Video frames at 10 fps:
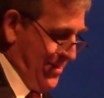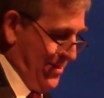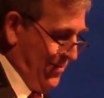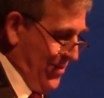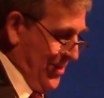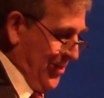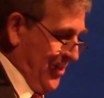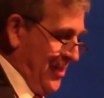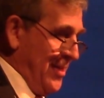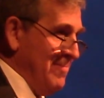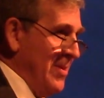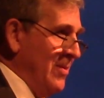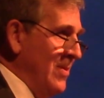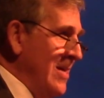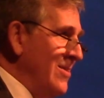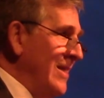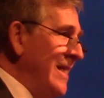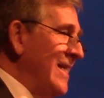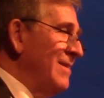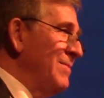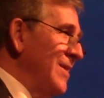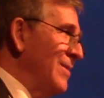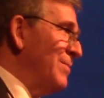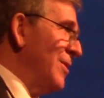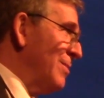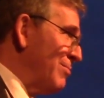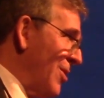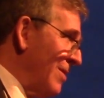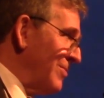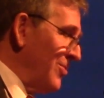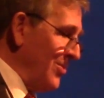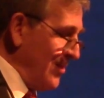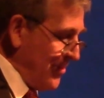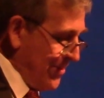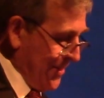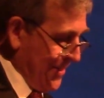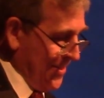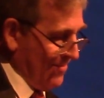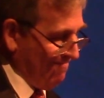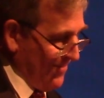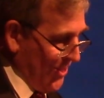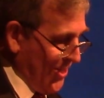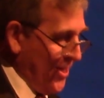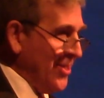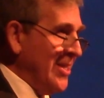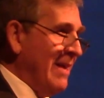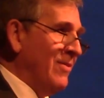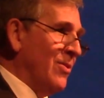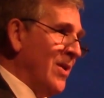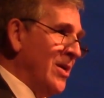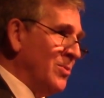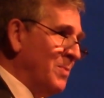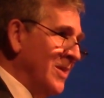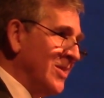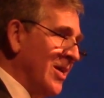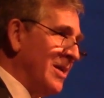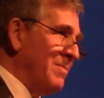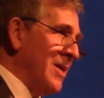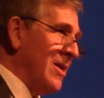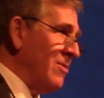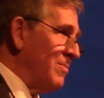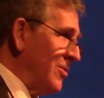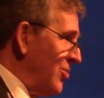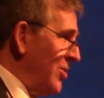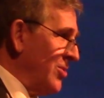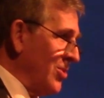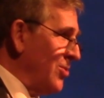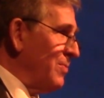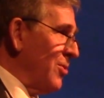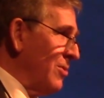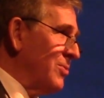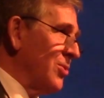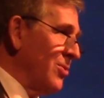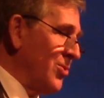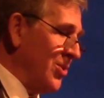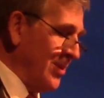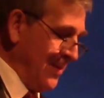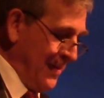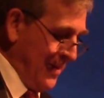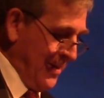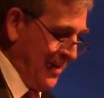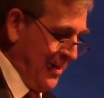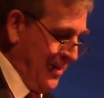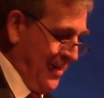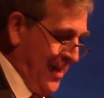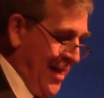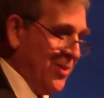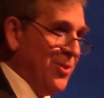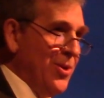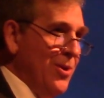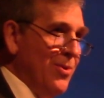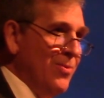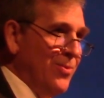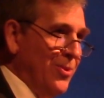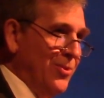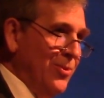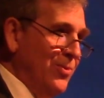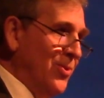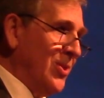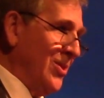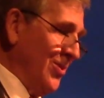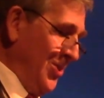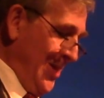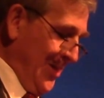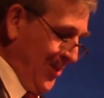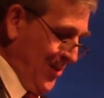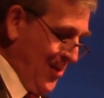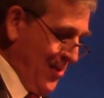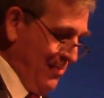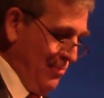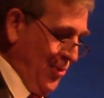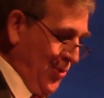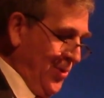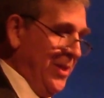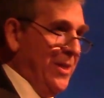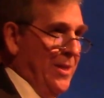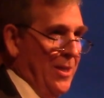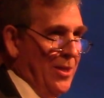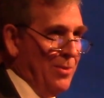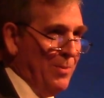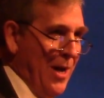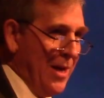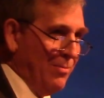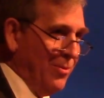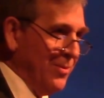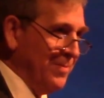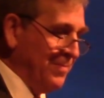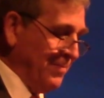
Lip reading: of us, well, he can be a bit abrupt, or she doesn't have the greatest bedside manner, but she's a superb surgeon, as though the two skill sets are mutually incompatible.